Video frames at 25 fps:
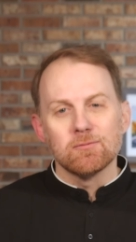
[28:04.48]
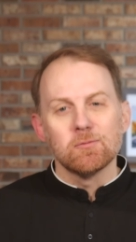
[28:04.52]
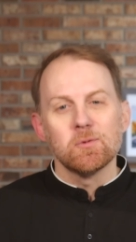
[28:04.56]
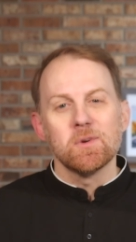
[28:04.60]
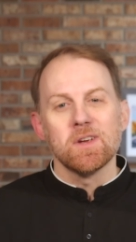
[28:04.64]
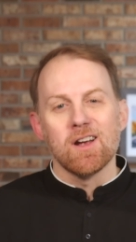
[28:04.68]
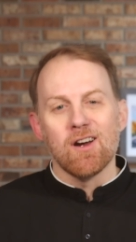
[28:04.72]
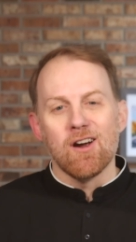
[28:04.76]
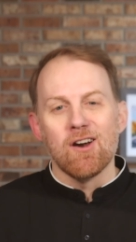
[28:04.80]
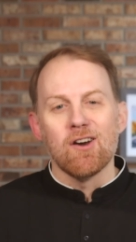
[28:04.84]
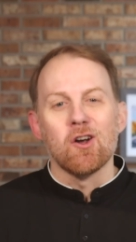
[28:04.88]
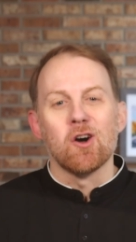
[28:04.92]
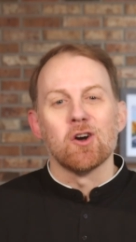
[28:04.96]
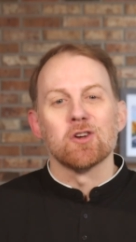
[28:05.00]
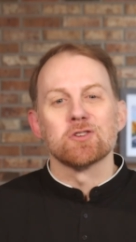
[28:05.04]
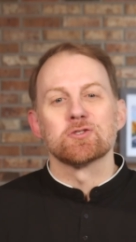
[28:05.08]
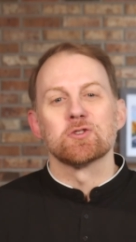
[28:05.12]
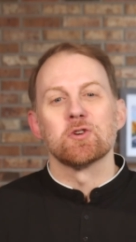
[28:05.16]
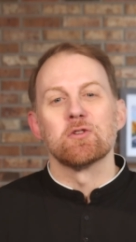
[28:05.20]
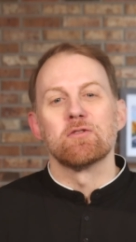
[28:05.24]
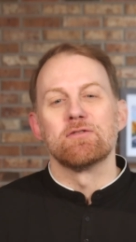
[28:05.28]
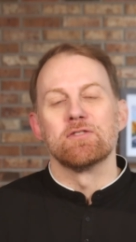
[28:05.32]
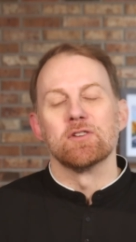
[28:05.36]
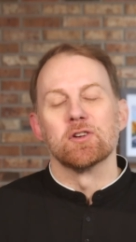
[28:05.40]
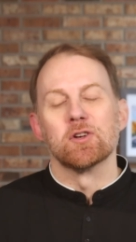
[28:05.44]
we are
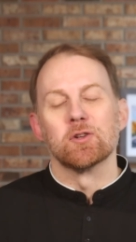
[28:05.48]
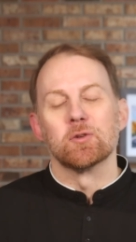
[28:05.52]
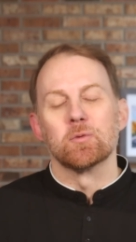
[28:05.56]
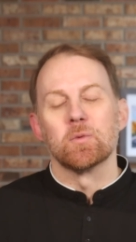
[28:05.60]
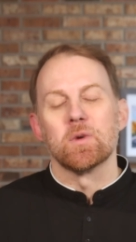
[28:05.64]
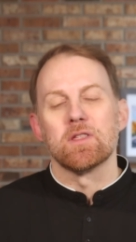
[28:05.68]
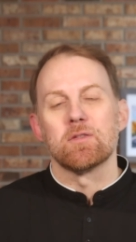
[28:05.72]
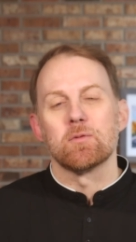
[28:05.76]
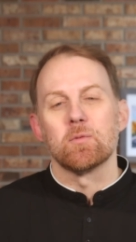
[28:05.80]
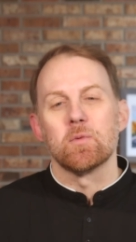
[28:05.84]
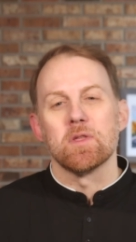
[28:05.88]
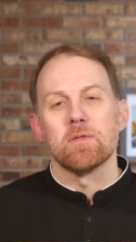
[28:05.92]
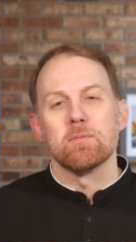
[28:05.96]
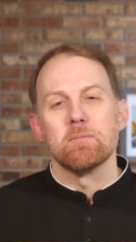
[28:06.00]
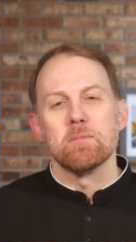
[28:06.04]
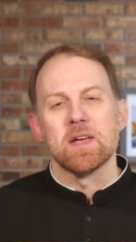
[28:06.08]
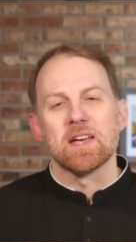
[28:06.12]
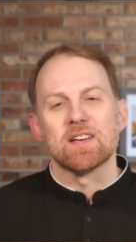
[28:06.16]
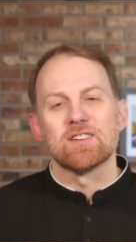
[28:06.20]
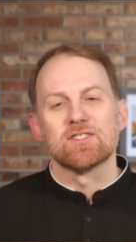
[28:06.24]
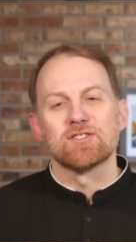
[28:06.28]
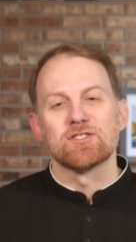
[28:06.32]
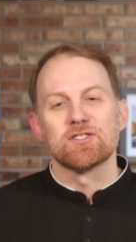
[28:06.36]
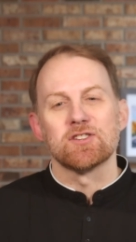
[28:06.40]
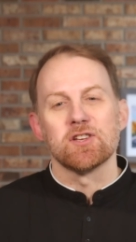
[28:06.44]
also filled with, with
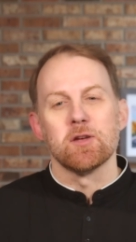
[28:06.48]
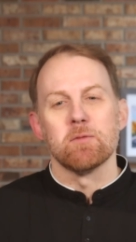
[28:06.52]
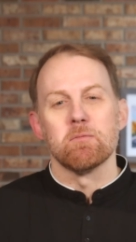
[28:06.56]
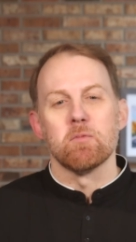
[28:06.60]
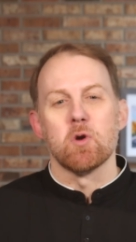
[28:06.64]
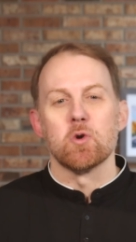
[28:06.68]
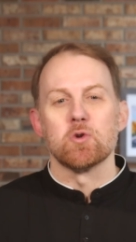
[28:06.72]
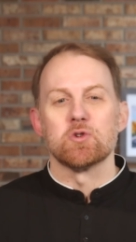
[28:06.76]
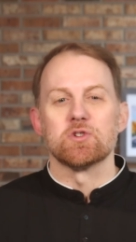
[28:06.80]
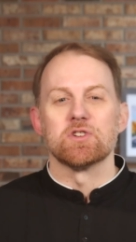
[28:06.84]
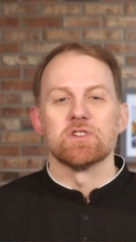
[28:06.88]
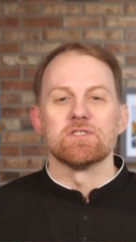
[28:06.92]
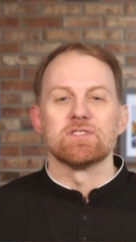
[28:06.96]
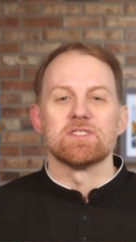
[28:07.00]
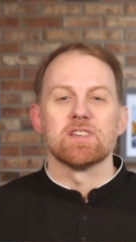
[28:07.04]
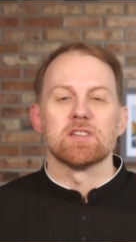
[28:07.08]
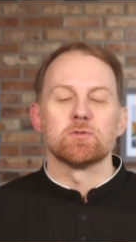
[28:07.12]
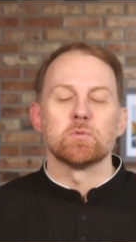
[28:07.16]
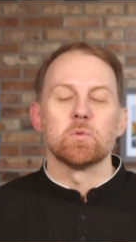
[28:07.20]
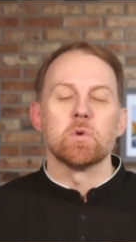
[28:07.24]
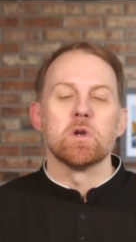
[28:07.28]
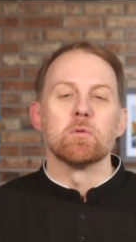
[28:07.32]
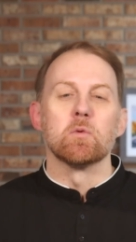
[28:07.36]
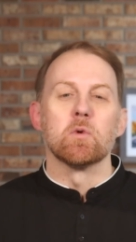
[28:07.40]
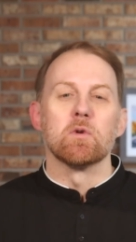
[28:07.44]
mixed emotions as
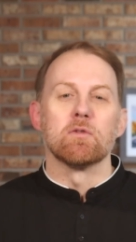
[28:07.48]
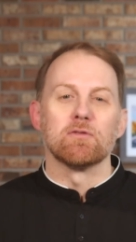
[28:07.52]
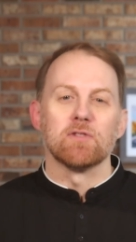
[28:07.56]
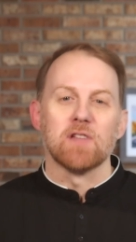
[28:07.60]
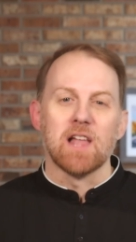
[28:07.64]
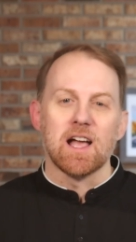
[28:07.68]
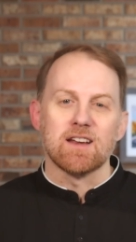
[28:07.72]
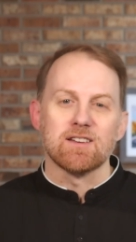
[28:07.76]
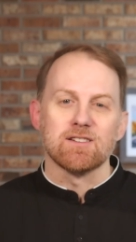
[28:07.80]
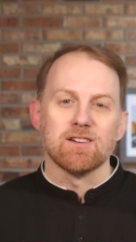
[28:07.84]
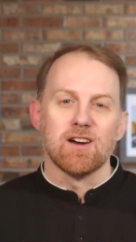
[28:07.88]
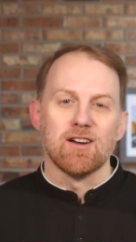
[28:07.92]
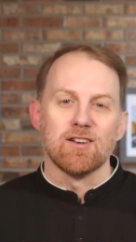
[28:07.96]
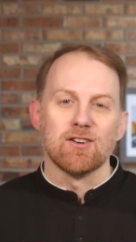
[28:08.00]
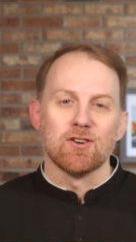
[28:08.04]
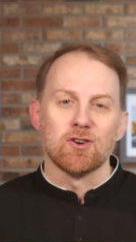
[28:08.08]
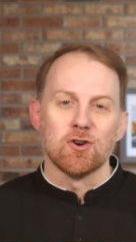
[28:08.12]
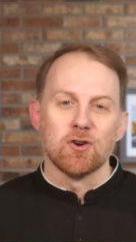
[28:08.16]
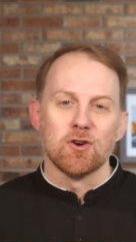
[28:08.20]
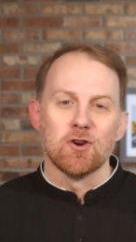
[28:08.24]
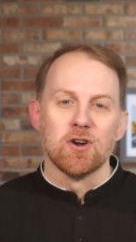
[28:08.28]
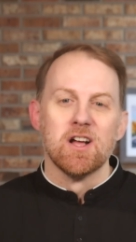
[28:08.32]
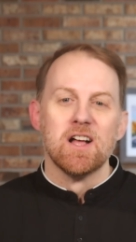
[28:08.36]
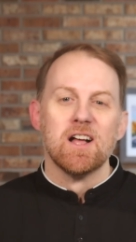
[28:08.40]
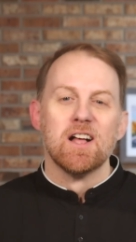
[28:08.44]
we reflect on
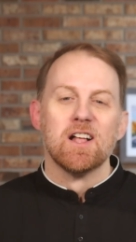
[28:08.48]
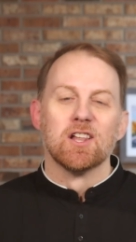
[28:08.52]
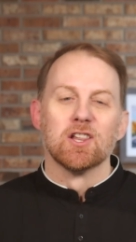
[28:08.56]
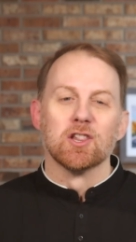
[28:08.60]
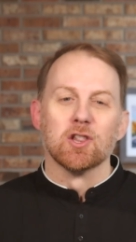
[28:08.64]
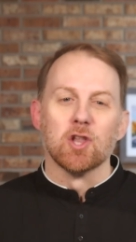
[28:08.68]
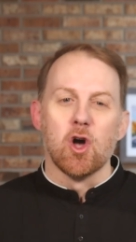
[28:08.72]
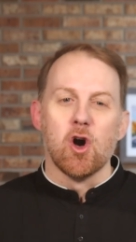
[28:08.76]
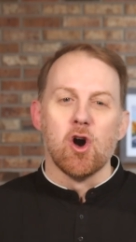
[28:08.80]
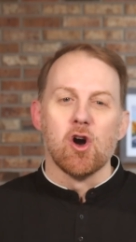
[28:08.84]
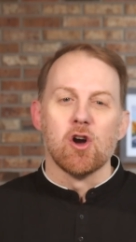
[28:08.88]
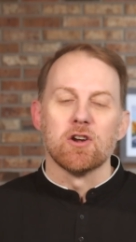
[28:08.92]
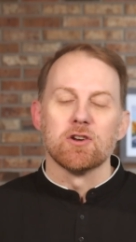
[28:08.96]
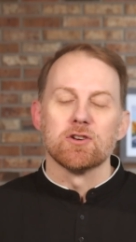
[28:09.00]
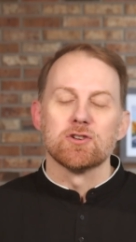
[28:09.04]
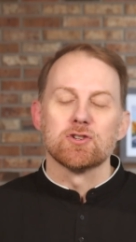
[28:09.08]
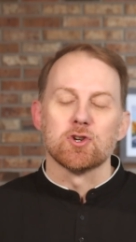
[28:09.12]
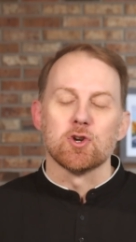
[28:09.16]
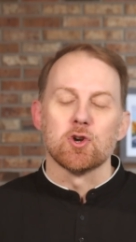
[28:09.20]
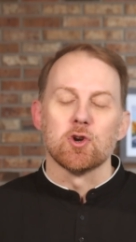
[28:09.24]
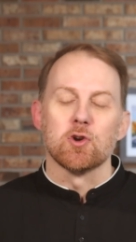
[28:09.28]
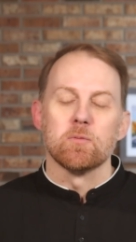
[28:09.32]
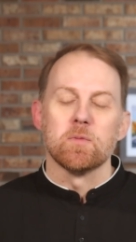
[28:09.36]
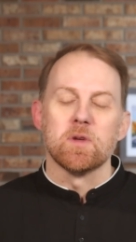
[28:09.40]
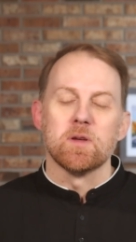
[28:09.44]
her long
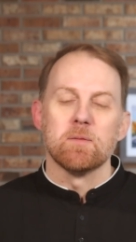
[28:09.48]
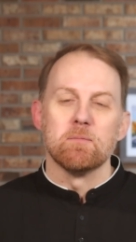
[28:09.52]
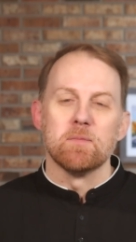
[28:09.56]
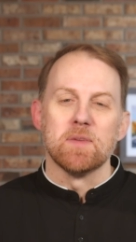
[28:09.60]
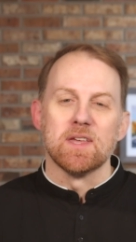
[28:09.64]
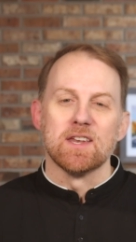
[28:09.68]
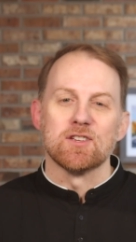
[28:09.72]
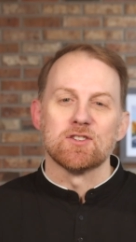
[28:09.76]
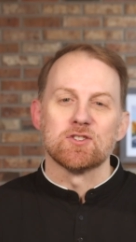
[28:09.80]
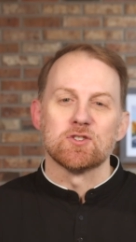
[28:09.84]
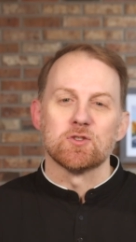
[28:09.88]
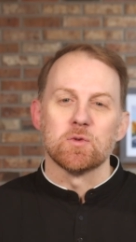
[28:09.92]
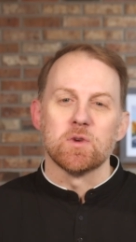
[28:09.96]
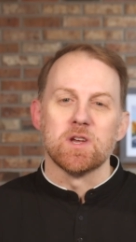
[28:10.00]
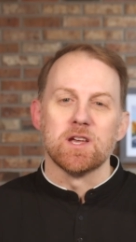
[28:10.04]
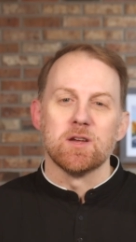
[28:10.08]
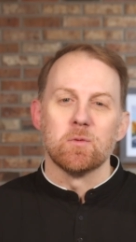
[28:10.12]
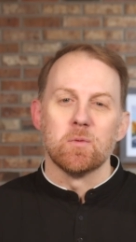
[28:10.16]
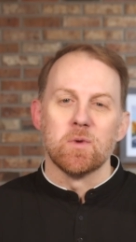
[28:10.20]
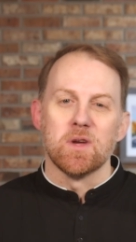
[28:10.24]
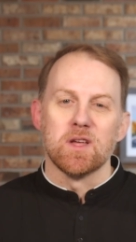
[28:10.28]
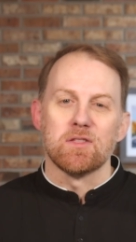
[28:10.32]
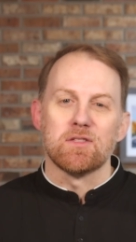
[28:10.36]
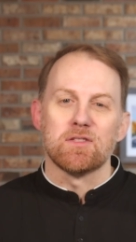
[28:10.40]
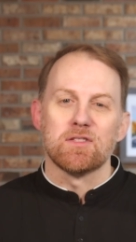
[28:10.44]
term ministry
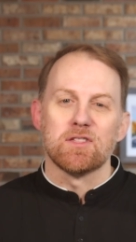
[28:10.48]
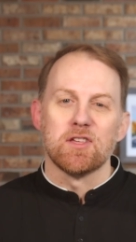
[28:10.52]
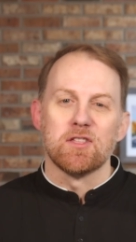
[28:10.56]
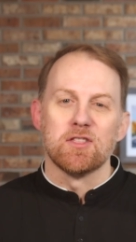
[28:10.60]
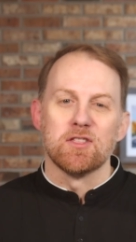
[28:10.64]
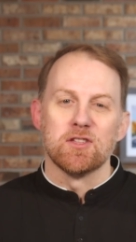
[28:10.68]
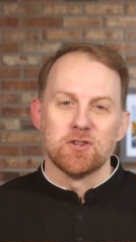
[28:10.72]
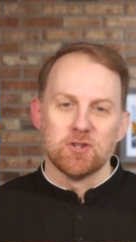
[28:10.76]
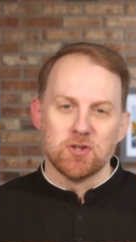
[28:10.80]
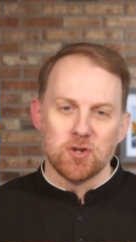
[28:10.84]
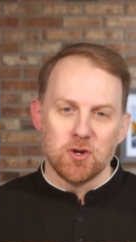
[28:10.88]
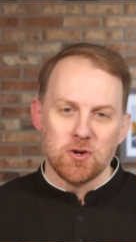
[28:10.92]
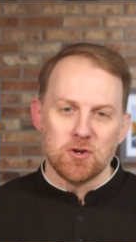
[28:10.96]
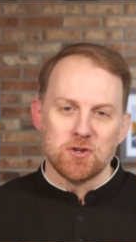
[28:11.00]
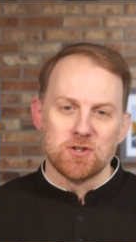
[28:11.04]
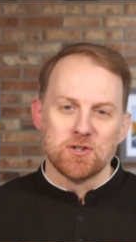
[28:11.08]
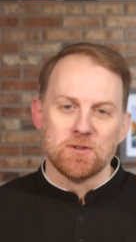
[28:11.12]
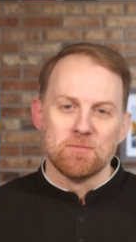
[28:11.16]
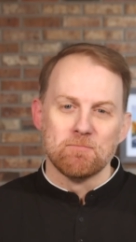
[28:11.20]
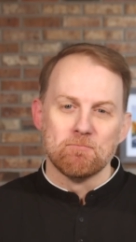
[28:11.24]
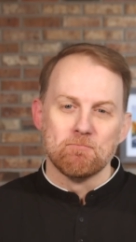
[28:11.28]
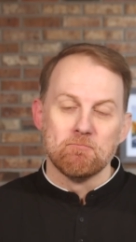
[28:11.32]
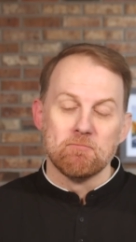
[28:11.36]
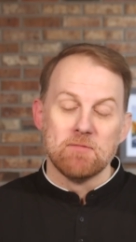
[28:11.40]
with the church.